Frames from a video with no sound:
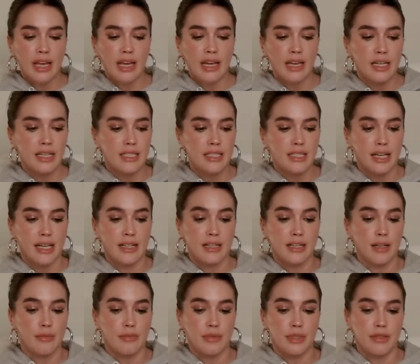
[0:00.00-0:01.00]
And I
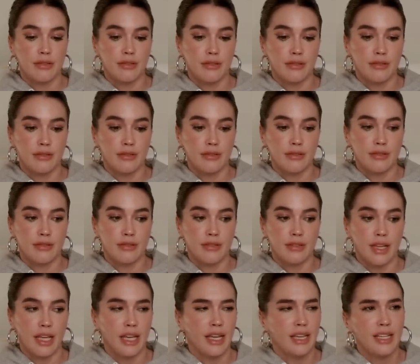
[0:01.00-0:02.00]
ended up
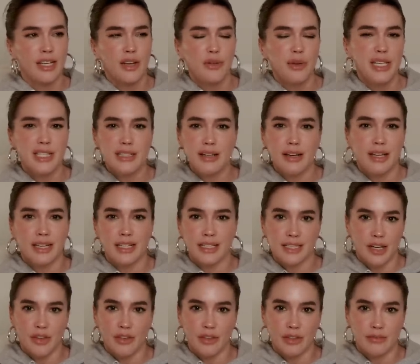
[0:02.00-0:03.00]
thinking, you know, he's not going
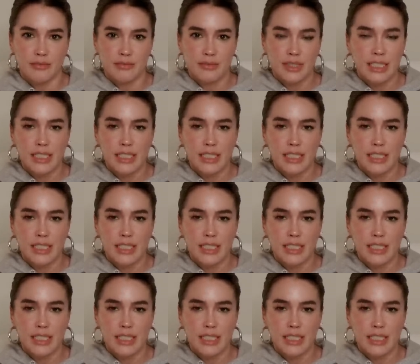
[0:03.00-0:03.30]
to tell them.